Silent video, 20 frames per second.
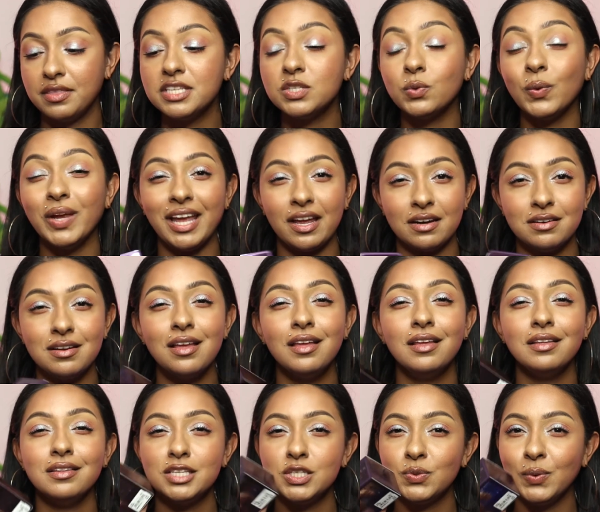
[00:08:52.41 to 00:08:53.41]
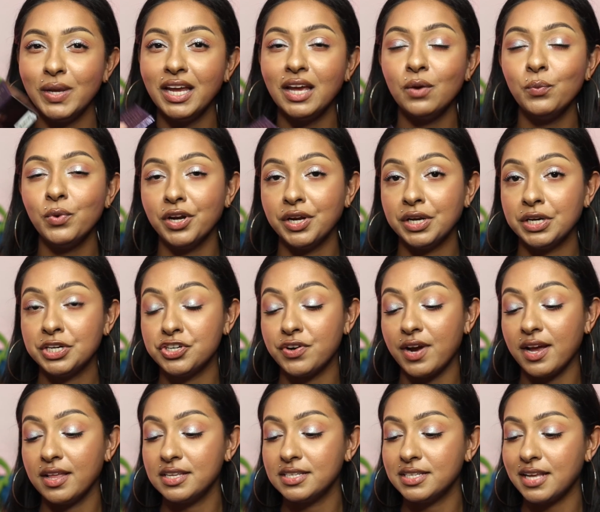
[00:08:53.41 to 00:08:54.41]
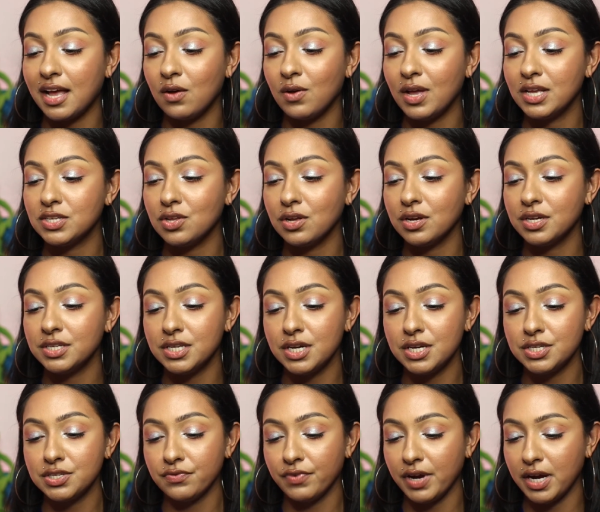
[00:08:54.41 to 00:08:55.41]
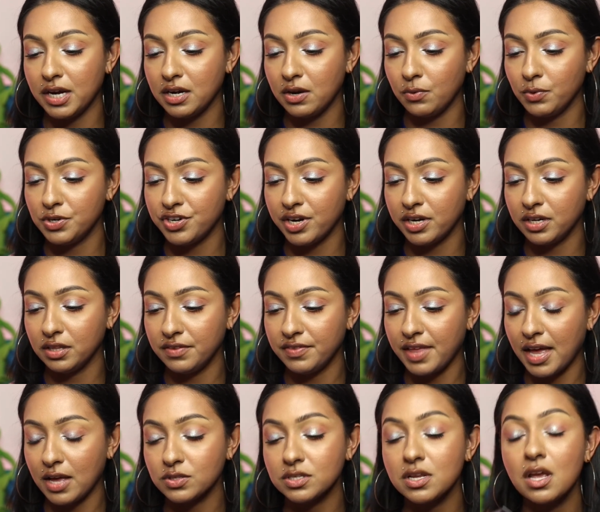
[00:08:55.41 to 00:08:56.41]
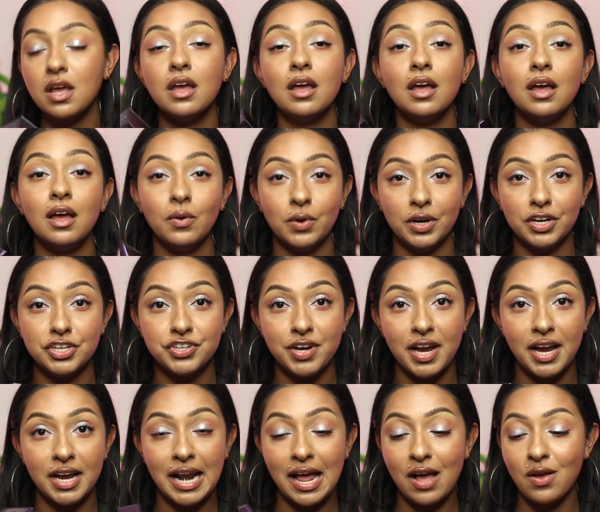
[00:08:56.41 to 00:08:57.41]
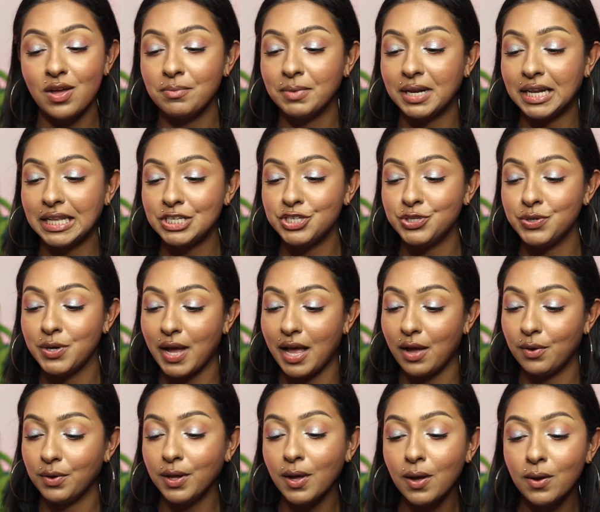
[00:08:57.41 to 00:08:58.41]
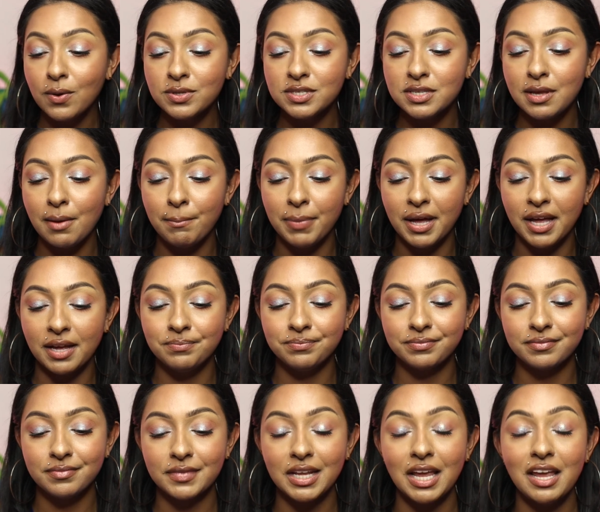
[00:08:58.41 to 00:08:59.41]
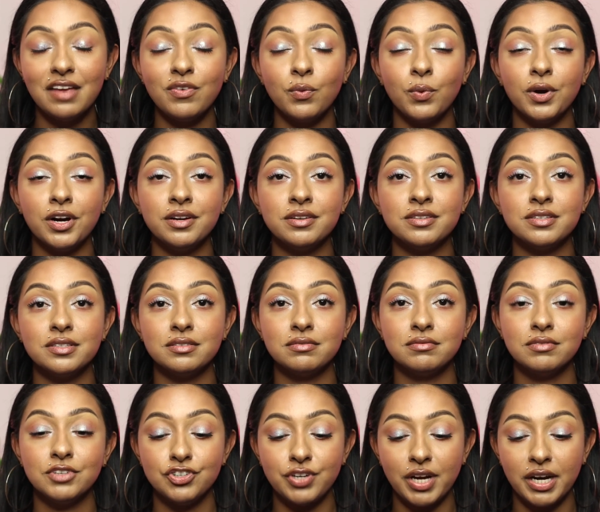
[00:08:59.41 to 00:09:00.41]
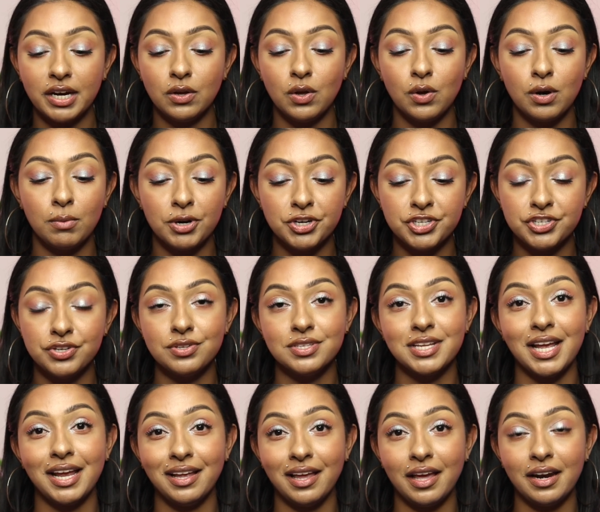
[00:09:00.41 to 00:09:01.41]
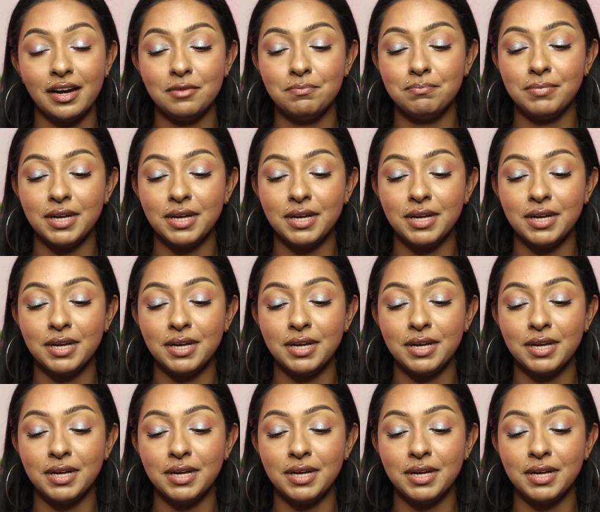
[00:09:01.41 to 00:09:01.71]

This weekend. This weekend, we're gonna try this out. As long as it doesn't rain and we try to leave the house, I'm gonna try it out and let you know how it goes. But if it works, try to go to Marshall's and get it.